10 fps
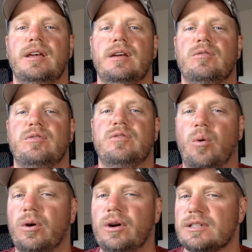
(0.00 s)

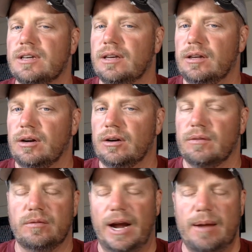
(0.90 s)
Ford is going to,
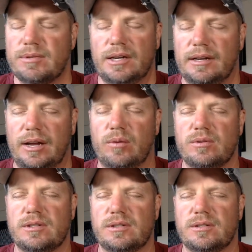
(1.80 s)
or Ram's going to
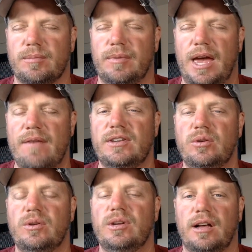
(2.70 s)
announce some heavy
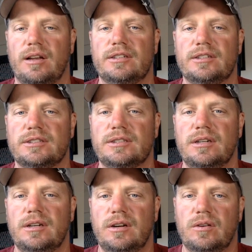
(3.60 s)
duty colors,
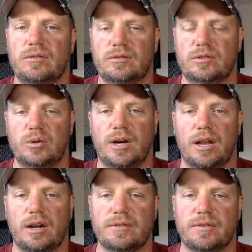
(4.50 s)
new
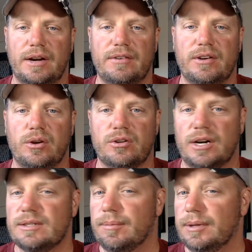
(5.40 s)
colors for their heavy duty
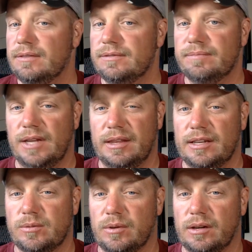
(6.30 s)
trucks, I believe. I think
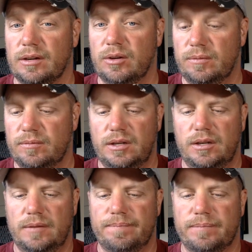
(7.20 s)
that's what they're going to
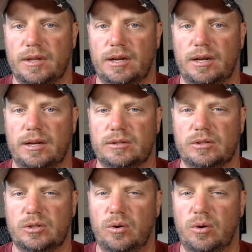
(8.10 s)
do.
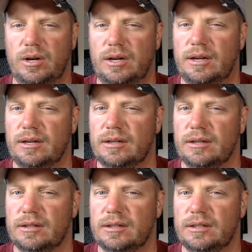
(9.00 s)

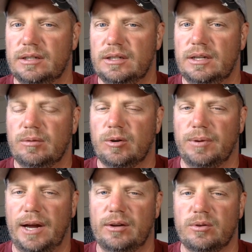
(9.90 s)
Toyota... we'll
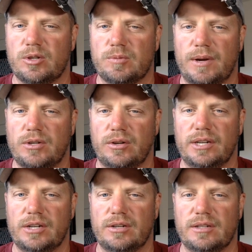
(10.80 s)
probably do some special
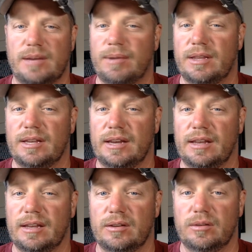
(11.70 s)
editions. I'm not thinking
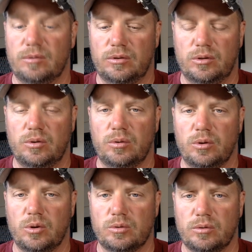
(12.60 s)
anything
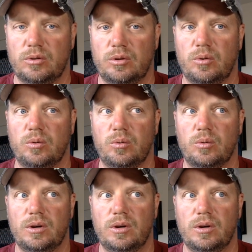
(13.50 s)
newsworthy